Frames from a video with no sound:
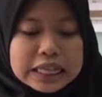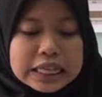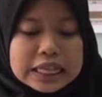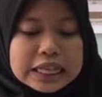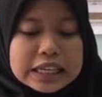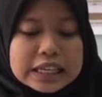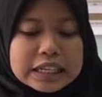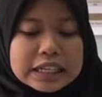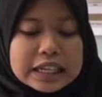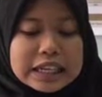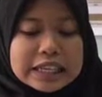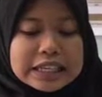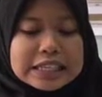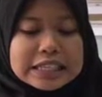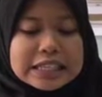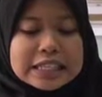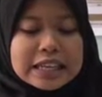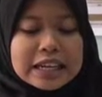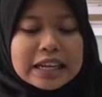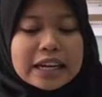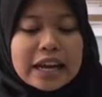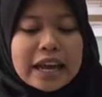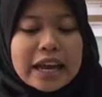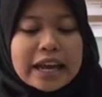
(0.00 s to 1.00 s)
the
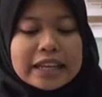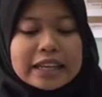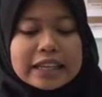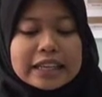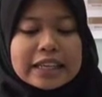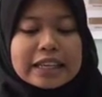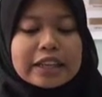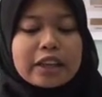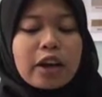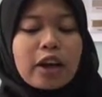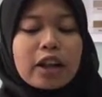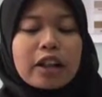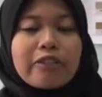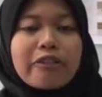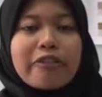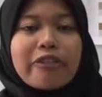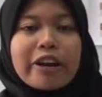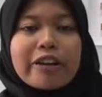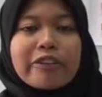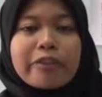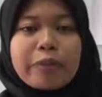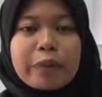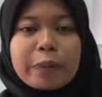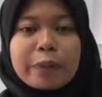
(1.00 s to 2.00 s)
incident had killed all
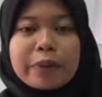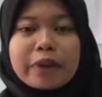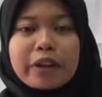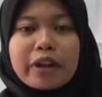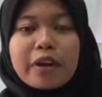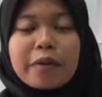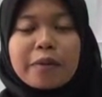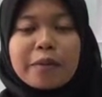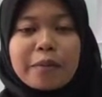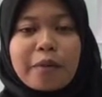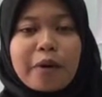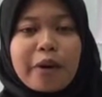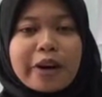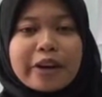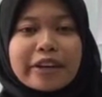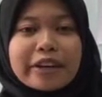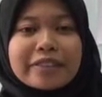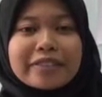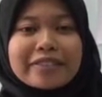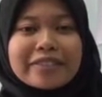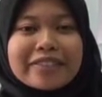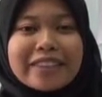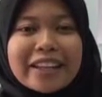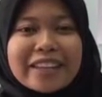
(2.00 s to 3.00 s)
5 people on board.
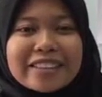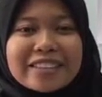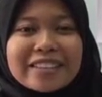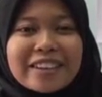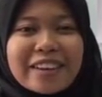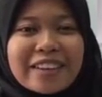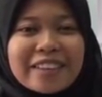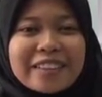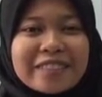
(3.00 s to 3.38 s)
That's all.